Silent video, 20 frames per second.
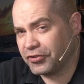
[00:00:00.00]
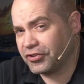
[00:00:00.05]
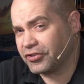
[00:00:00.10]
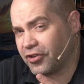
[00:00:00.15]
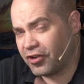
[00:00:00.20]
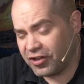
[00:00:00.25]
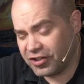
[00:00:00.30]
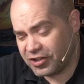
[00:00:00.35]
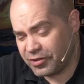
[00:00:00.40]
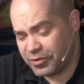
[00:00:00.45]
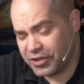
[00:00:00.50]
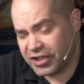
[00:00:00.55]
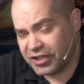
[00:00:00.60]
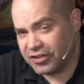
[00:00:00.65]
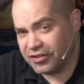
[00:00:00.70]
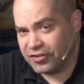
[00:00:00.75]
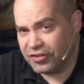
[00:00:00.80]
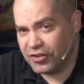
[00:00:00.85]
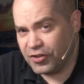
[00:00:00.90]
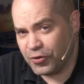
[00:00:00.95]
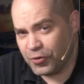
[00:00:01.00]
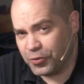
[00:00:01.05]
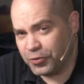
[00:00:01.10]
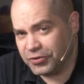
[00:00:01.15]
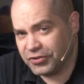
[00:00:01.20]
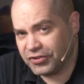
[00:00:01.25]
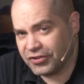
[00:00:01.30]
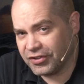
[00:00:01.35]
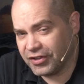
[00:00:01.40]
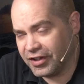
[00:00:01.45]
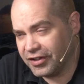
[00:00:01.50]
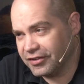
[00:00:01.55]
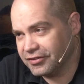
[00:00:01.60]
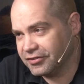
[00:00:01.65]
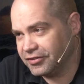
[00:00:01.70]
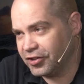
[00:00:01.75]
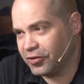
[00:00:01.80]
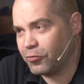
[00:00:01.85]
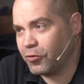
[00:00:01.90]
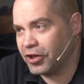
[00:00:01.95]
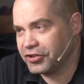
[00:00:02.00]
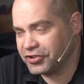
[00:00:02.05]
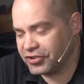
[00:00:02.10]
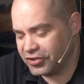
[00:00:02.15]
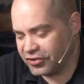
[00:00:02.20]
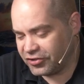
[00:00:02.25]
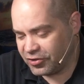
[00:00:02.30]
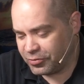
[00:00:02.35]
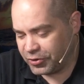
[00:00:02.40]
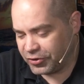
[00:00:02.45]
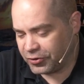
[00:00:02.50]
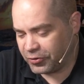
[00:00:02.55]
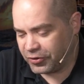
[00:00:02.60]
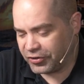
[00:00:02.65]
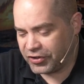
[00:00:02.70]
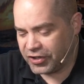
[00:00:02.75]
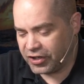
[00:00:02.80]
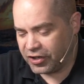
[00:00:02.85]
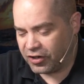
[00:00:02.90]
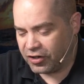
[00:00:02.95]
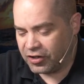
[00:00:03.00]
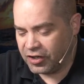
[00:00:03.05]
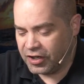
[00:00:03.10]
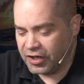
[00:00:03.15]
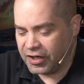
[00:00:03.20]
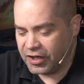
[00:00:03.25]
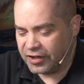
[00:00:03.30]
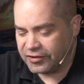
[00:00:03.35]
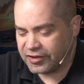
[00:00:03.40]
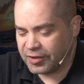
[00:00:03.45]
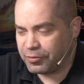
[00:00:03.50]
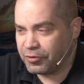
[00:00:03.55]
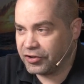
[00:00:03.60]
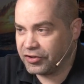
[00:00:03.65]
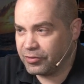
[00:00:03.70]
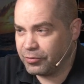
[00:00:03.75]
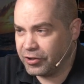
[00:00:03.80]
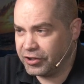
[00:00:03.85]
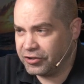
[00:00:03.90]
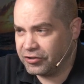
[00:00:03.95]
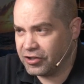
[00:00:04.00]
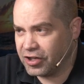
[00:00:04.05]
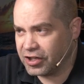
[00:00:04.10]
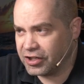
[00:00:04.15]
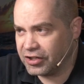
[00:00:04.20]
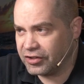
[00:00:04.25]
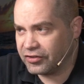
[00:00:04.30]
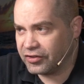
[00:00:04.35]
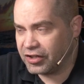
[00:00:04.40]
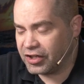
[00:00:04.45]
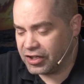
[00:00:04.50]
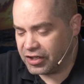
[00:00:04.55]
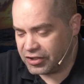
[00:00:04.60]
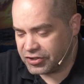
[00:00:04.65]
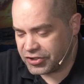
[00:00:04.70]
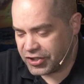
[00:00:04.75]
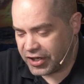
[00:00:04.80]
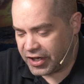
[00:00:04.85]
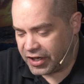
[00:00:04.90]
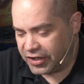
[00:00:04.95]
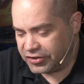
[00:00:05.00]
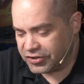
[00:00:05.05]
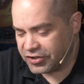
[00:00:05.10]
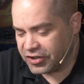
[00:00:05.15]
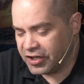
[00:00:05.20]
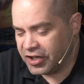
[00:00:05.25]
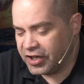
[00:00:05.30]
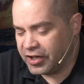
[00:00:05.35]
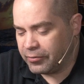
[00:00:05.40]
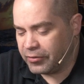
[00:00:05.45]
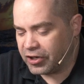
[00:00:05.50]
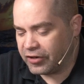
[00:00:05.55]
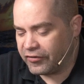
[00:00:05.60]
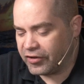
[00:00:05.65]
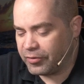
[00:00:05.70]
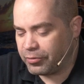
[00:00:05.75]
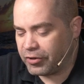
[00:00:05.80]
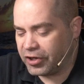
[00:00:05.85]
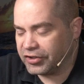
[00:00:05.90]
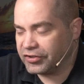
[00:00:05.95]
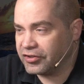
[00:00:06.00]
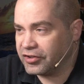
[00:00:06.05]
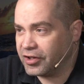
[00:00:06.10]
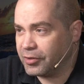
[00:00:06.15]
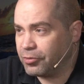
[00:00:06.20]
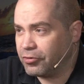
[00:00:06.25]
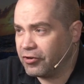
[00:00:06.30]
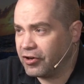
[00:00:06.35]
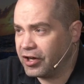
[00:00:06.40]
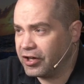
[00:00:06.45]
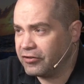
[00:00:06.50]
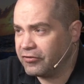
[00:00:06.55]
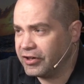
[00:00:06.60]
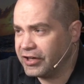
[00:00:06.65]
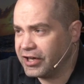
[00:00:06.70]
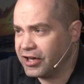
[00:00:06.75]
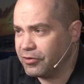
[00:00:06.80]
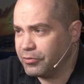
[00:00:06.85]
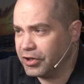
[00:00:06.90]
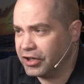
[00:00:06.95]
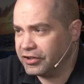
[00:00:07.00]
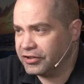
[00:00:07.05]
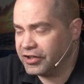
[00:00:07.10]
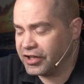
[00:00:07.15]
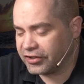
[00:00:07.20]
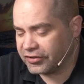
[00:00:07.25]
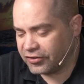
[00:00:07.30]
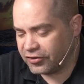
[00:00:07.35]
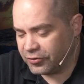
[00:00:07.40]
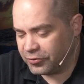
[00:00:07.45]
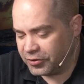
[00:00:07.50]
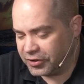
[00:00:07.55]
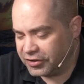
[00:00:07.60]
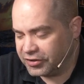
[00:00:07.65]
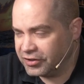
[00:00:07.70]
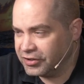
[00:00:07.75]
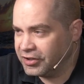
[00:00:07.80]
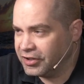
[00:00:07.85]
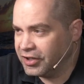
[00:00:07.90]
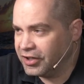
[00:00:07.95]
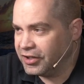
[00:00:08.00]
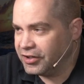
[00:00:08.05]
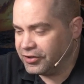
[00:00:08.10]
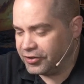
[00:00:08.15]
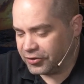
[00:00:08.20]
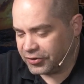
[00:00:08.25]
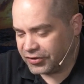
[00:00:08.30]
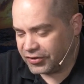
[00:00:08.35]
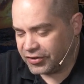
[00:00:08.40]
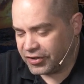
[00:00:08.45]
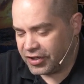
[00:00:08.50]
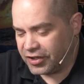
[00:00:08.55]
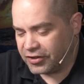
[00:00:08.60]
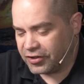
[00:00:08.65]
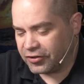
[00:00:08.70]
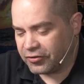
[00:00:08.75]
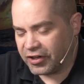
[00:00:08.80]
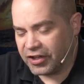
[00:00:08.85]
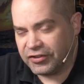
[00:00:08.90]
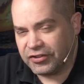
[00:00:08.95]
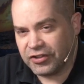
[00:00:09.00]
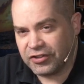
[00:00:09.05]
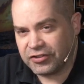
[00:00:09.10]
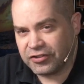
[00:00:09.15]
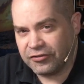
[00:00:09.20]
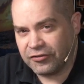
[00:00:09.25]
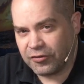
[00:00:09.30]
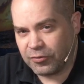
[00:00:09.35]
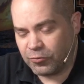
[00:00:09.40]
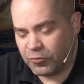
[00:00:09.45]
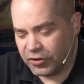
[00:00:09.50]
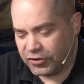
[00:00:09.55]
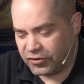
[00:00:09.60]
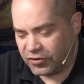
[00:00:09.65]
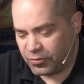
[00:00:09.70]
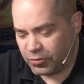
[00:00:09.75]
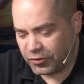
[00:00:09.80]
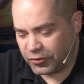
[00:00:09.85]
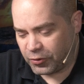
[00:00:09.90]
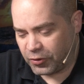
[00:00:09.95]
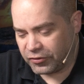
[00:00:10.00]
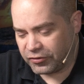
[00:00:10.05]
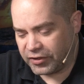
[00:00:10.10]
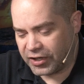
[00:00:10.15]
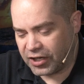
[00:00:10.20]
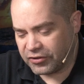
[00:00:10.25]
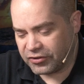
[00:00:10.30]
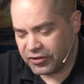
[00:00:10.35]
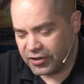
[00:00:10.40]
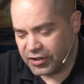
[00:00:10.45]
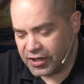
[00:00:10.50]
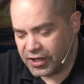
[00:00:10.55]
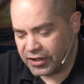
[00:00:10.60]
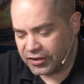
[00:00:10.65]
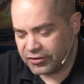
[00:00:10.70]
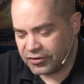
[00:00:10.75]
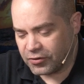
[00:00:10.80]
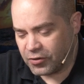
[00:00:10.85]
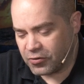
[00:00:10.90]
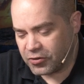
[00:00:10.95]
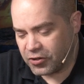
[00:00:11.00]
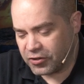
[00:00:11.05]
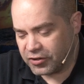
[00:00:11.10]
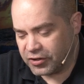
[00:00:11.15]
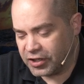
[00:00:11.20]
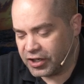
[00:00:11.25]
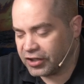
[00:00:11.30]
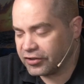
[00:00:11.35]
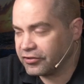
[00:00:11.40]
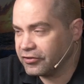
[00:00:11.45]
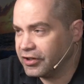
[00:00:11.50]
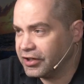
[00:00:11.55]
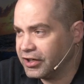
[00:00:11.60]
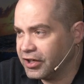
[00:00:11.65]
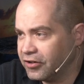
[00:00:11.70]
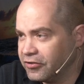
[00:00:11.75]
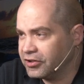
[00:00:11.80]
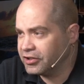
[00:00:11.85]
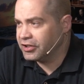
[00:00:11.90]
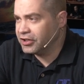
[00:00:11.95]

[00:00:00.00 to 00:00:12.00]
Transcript: is currently being used, you're watching the SuperSource here. As I press the button, you're not going to see any change. But if I press the Apply Layout button next to it, you'll see the transition from one SuperSource layout to the next. So I'll go to the next layout,